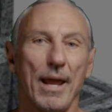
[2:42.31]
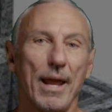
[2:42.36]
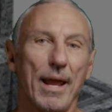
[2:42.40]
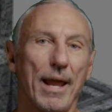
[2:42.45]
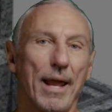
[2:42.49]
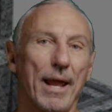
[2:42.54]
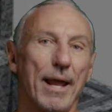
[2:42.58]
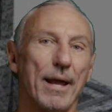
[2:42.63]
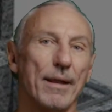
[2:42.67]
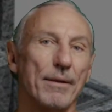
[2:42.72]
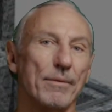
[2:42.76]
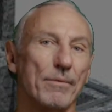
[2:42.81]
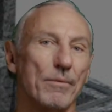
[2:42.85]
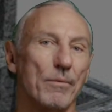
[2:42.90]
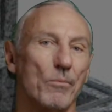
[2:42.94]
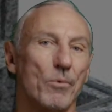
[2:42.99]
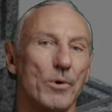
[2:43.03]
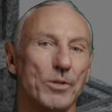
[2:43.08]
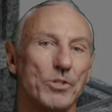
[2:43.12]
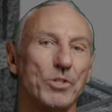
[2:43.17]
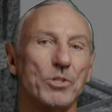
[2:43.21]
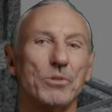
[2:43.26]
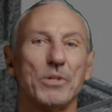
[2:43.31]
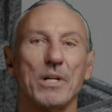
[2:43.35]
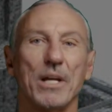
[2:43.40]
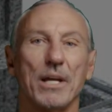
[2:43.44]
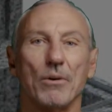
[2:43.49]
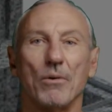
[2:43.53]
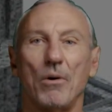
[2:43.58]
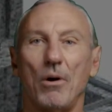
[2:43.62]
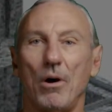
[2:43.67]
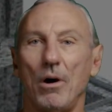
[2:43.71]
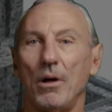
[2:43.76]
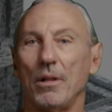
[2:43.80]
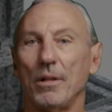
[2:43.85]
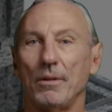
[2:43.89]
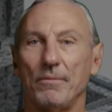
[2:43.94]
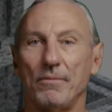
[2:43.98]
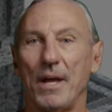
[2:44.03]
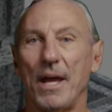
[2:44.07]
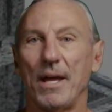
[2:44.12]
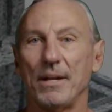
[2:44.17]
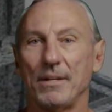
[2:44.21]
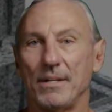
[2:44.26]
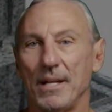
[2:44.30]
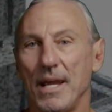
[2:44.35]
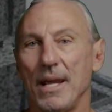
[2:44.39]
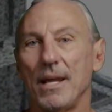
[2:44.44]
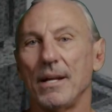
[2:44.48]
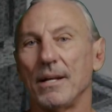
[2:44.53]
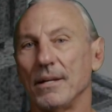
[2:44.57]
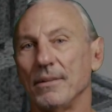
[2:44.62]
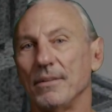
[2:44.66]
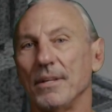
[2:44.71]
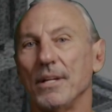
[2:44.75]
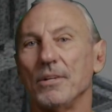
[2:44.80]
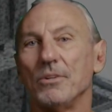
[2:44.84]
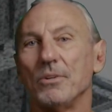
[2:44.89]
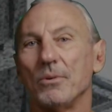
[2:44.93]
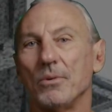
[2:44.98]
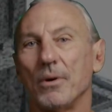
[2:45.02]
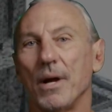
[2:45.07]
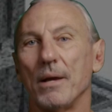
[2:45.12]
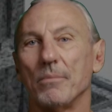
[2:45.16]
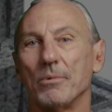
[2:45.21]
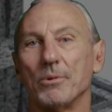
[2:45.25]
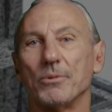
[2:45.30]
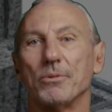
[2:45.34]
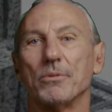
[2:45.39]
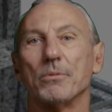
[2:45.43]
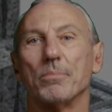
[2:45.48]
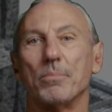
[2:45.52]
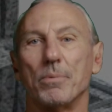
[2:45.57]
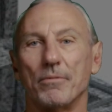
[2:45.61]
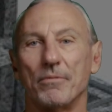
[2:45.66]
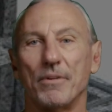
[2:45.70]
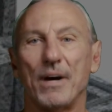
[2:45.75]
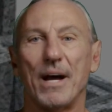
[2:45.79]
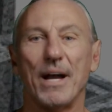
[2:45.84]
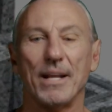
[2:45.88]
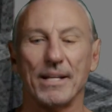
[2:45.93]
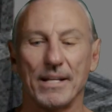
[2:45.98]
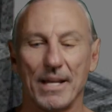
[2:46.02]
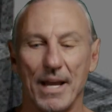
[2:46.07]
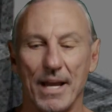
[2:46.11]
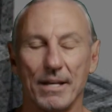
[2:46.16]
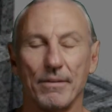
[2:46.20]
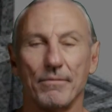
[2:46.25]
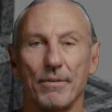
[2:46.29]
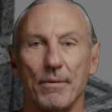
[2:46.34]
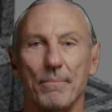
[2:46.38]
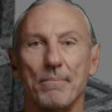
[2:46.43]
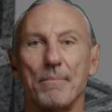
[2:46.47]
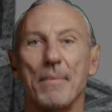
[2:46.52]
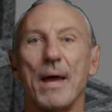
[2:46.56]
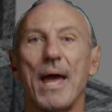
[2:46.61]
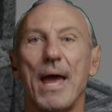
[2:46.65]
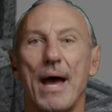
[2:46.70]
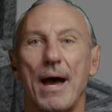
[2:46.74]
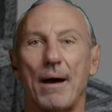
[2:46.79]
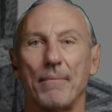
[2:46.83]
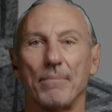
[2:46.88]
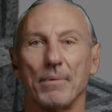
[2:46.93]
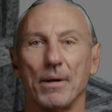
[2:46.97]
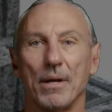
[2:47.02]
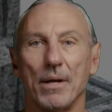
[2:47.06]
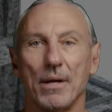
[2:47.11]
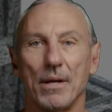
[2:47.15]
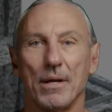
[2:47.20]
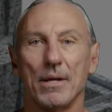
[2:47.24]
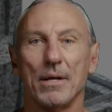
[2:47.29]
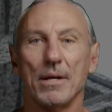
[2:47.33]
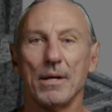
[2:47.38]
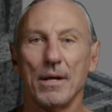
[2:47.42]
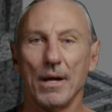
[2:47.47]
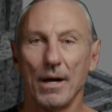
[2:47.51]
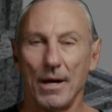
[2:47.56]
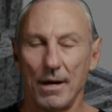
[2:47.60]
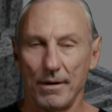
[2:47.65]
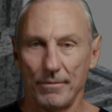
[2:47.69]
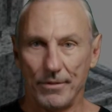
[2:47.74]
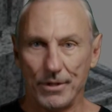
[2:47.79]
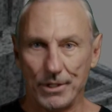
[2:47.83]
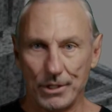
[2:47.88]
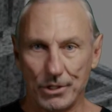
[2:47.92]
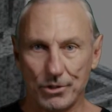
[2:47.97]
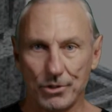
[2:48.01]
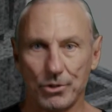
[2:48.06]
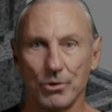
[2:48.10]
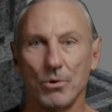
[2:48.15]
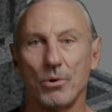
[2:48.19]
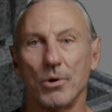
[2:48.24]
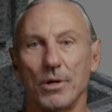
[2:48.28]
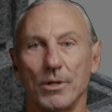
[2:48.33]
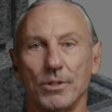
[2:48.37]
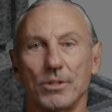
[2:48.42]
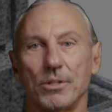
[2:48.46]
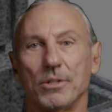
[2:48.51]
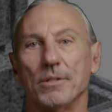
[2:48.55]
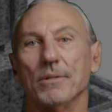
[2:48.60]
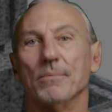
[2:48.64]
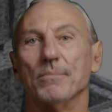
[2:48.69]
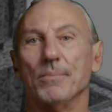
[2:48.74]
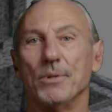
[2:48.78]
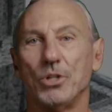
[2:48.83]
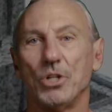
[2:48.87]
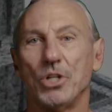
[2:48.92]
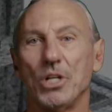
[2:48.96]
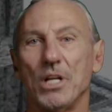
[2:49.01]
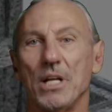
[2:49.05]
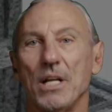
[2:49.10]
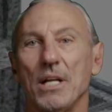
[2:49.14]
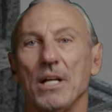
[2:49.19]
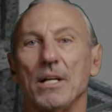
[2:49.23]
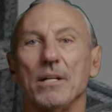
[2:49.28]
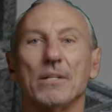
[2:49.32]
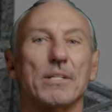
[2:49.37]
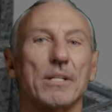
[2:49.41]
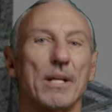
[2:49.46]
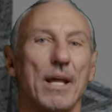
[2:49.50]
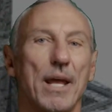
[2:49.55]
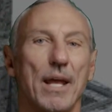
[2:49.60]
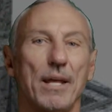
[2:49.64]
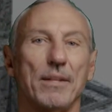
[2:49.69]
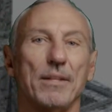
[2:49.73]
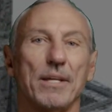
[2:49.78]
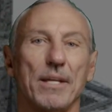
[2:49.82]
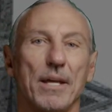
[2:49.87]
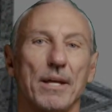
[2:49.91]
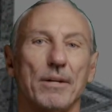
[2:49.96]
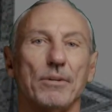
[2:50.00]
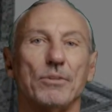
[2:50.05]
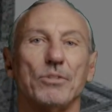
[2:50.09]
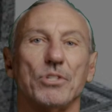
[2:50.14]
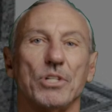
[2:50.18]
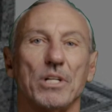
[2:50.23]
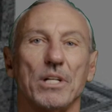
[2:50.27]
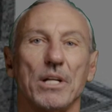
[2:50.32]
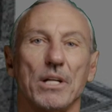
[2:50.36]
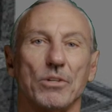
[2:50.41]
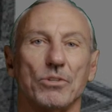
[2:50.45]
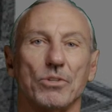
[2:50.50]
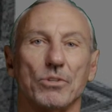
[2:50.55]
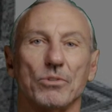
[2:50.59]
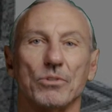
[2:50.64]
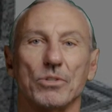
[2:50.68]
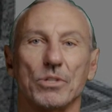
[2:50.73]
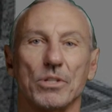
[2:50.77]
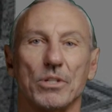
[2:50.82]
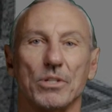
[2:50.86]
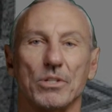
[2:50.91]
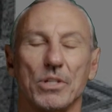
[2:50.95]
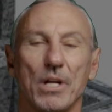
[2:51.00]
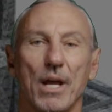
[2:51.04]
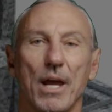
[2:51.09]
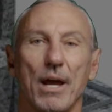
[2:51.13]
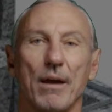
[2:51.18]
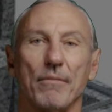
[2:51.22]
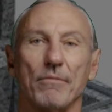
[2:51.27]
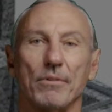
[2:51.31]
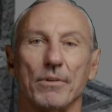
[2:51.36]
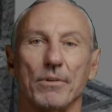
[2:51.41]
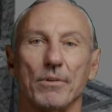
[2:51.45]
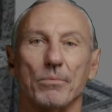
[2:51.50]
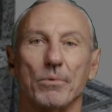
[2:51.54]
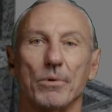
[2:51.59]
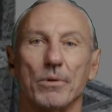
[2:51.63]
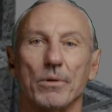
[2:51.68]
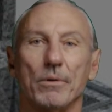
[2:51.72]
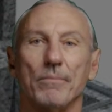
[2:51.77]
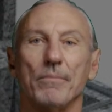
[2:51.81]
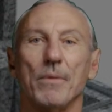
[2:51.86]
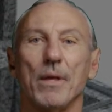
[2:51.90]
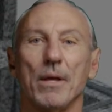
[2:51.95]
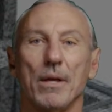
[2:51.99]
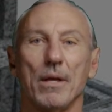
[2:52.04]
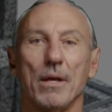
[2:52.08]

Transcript: And once you get all of that data, then you're able to provide kind of a map of the source, the machines, and the energy issues that you have in the room.